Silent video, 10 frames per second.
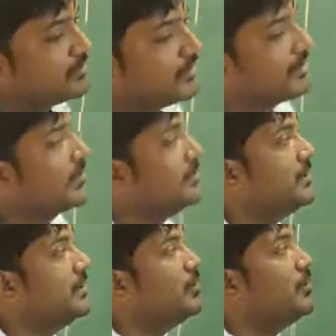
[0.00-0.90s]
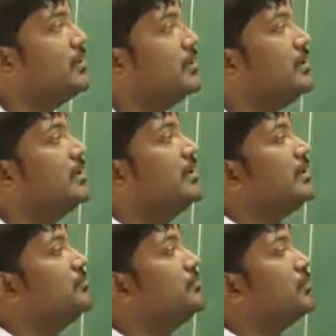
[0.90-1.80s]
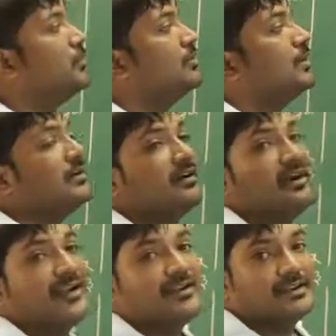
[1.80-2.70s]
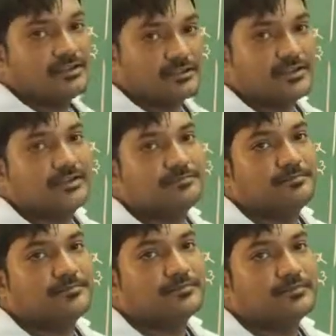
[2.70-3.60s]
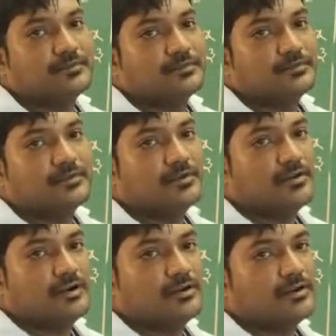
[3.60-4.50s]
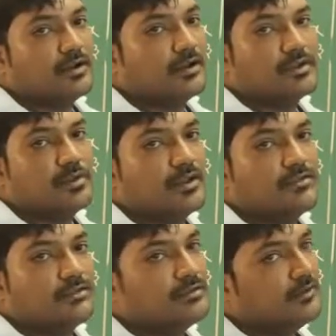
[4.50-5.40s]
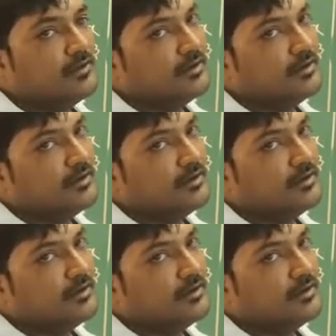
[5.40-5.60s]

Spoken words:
That can be done only if you know the identity. Got it? Otherwise,